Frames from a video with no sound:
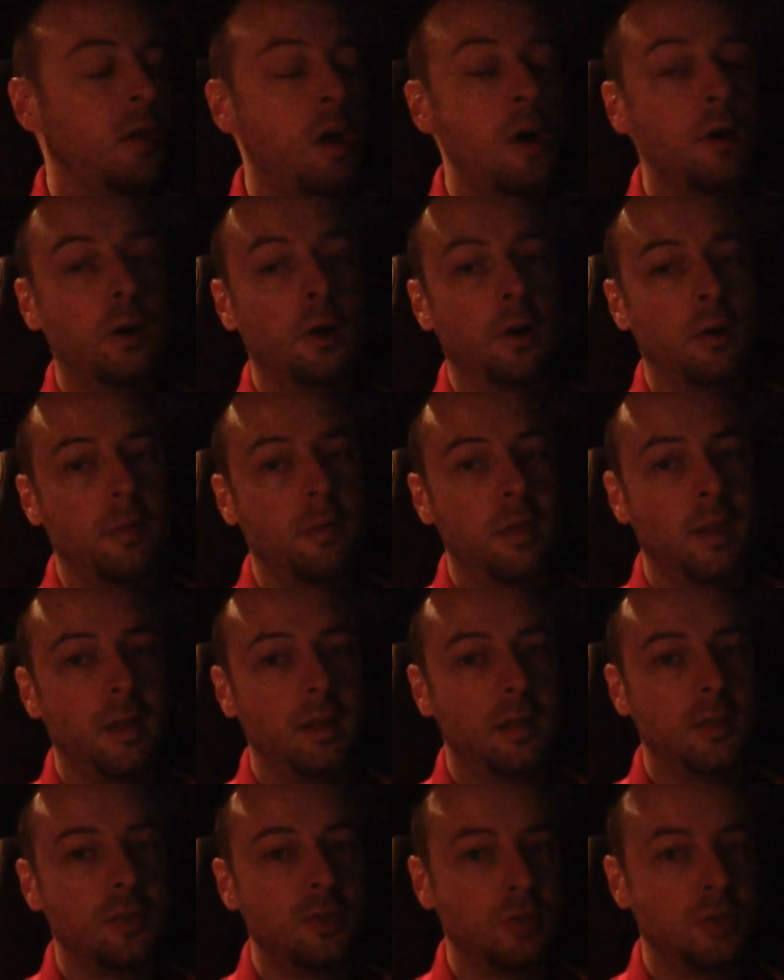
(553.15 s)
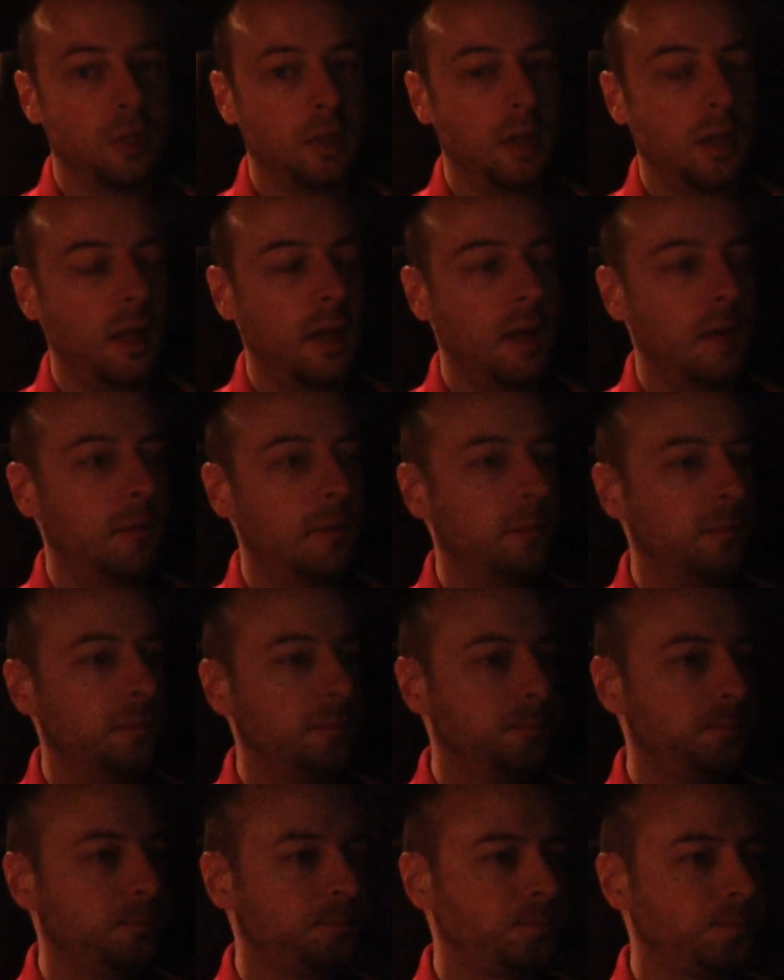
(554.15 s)
Longer than it should have.
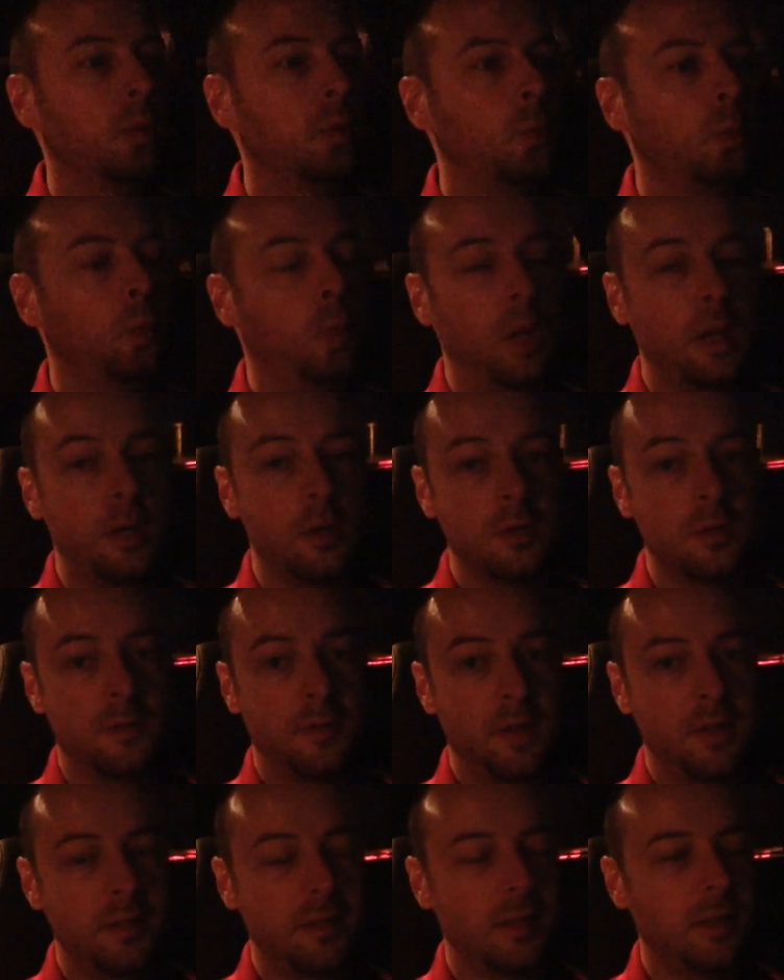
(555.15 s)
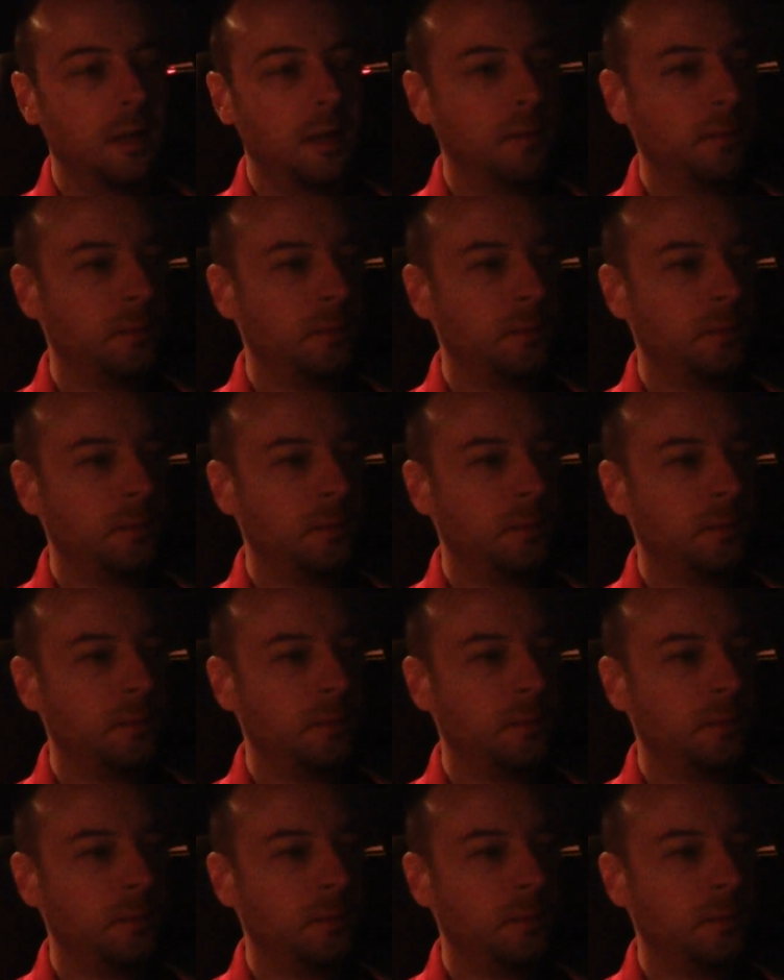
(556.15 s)
Windows Vista,